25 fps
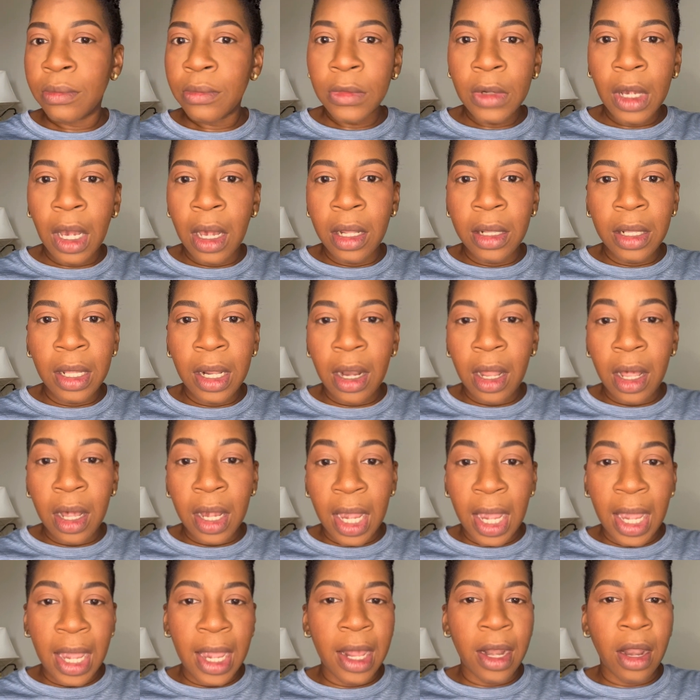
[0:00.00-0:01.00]
And then
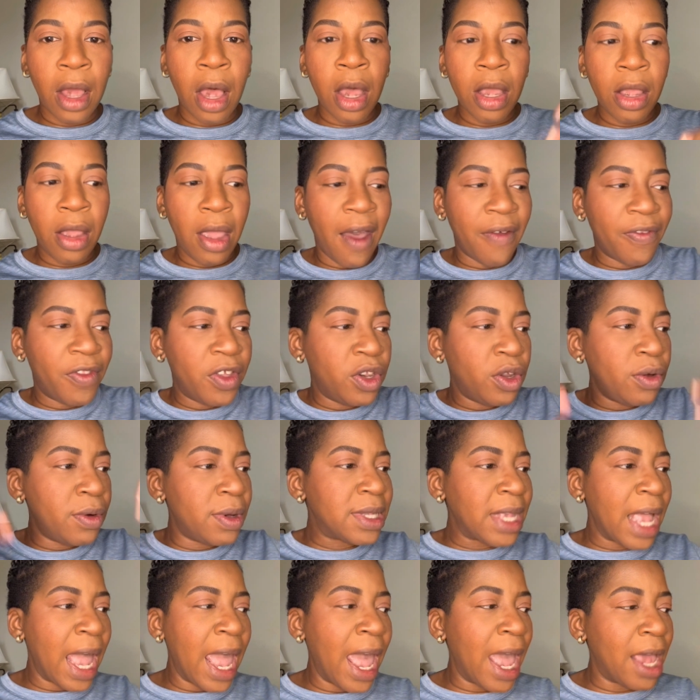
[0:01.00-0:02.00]
again, all you have to do is
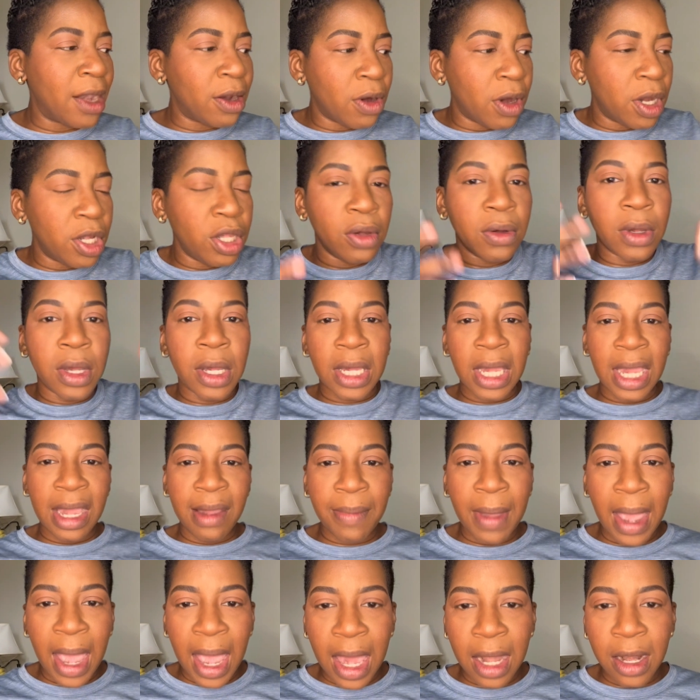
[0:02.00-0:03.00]
add on. You can keep
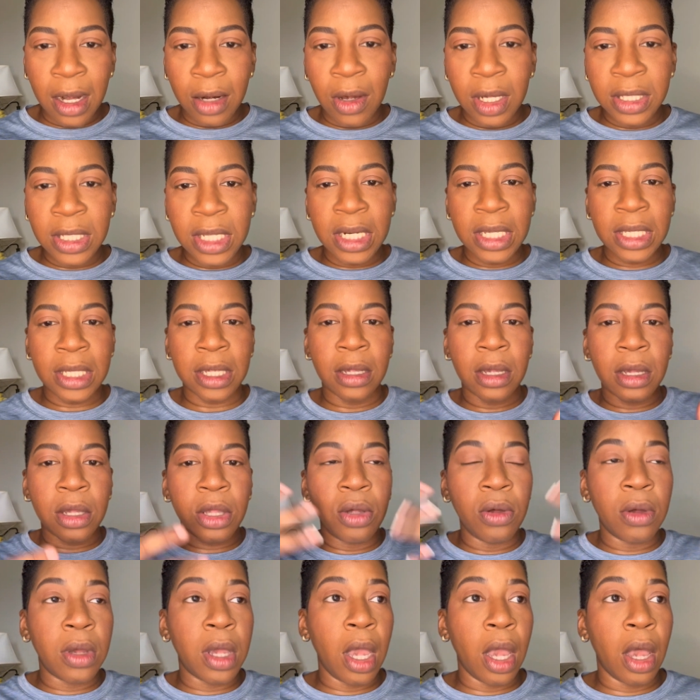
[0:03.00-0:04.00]
adding on to this look.
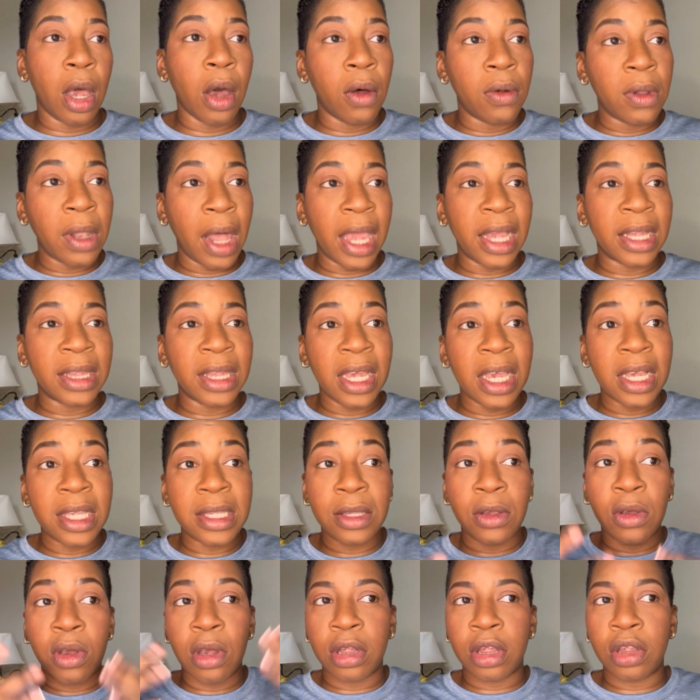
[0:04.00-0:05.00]
You can go like this.
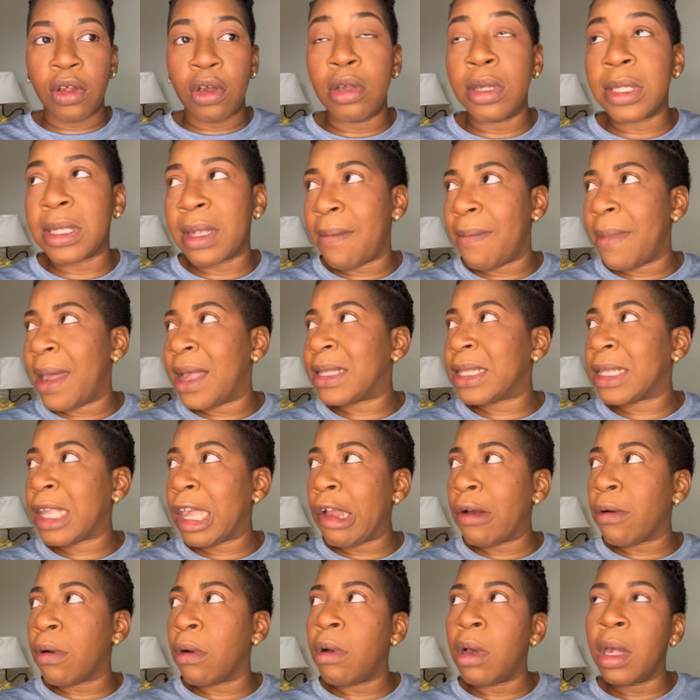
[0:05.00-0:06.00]
You can throw you some
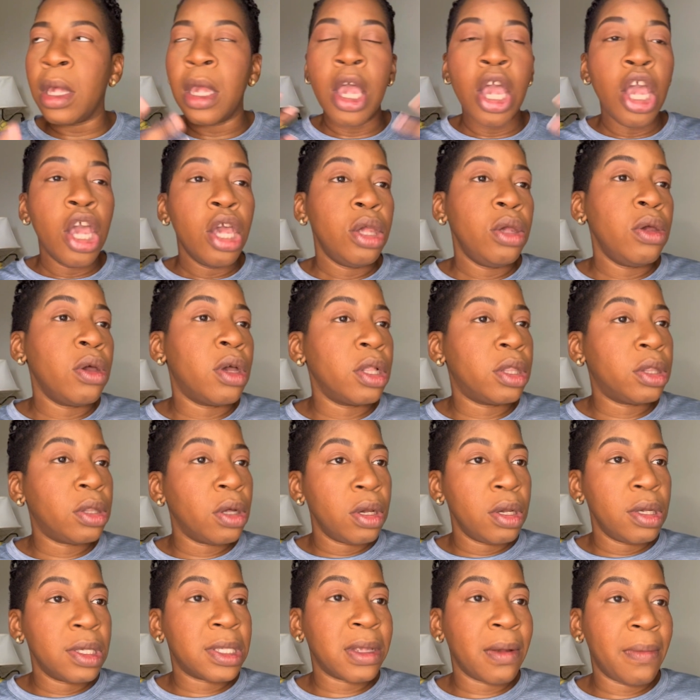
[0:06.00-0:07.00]
mascara on. You can throw
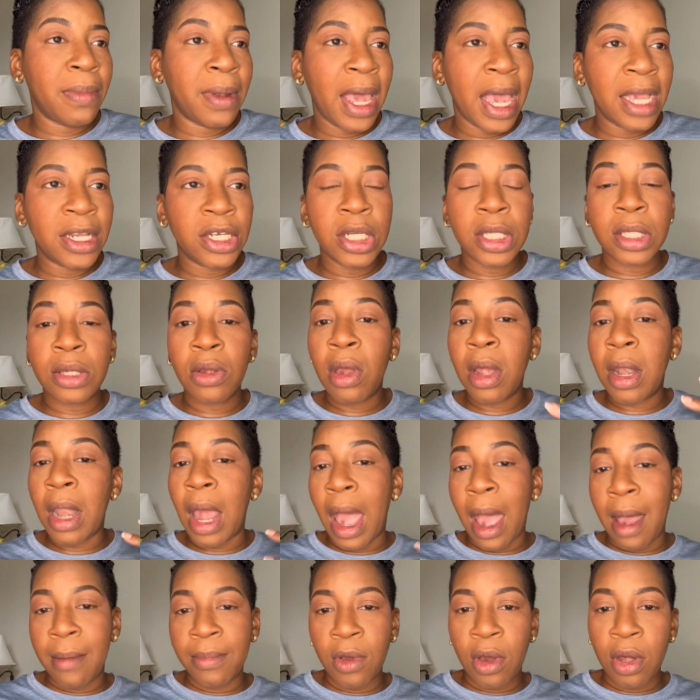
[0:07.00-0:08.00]
you some lashes on.
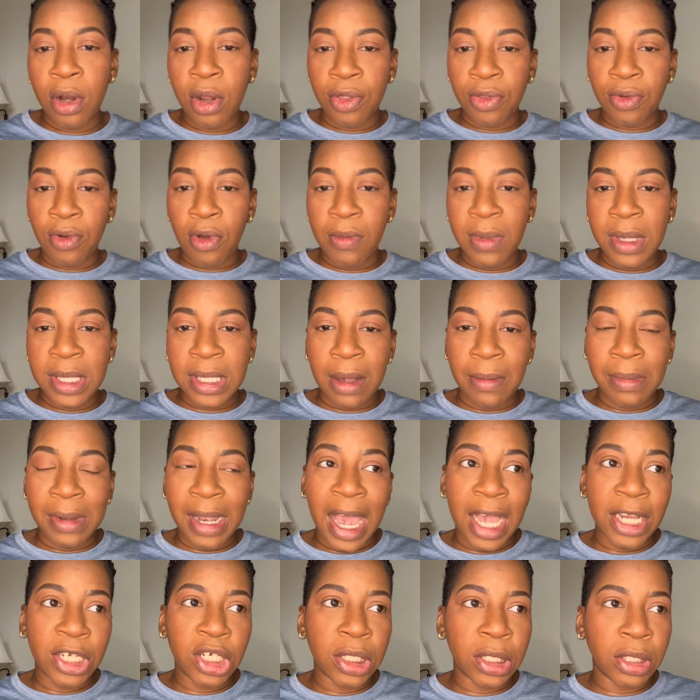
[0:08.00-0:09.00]
I'm going to throw me some
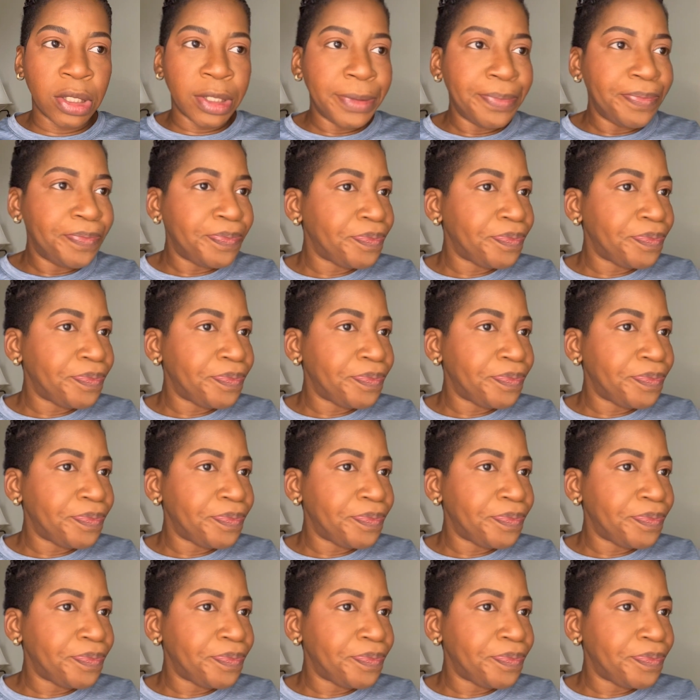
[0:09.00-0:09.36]
lashes on.